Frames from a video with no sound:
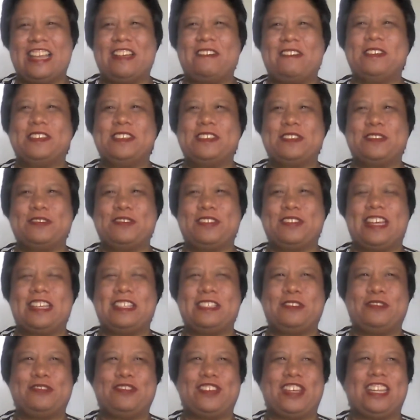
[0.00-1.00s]

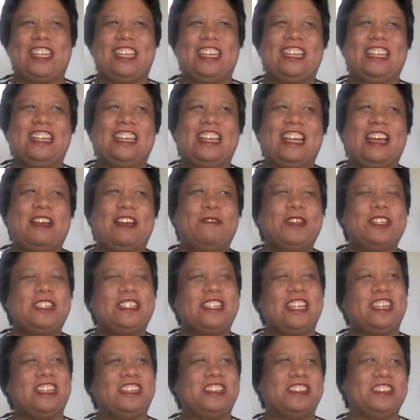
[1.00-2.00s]
That's funny. I
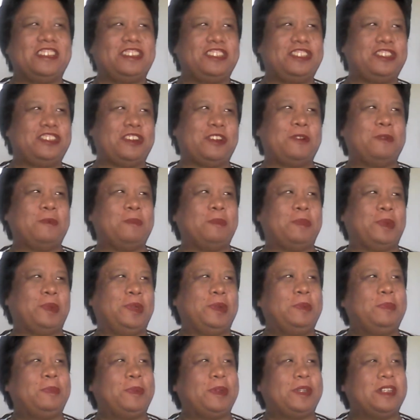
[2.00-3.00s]
wish they could show
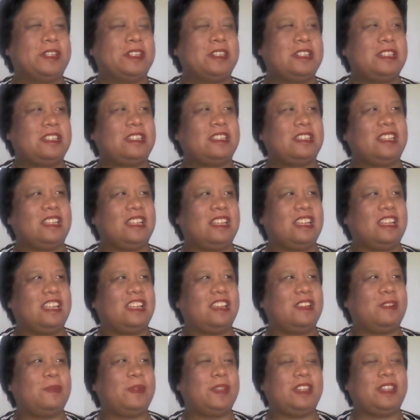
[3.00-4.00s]
bloopers
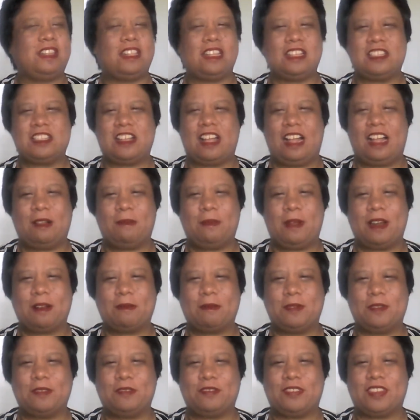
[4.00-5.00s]
with these
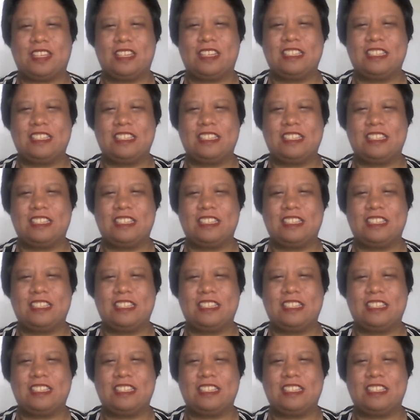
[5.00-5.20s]
Hallmark movies.